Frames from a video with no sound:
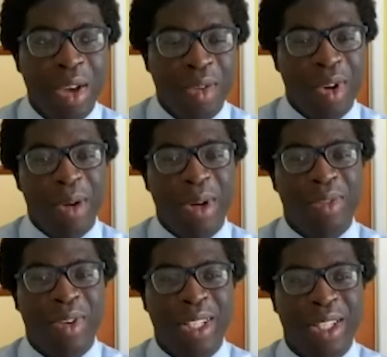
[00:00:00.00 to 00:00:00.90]
Very well,
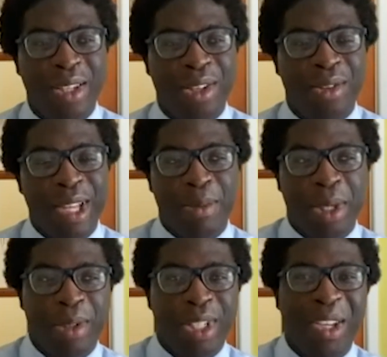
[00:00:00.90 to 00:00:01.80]
thank you. Great to
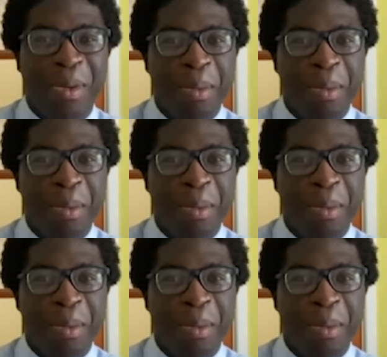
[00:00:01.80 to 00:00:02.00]
be with you.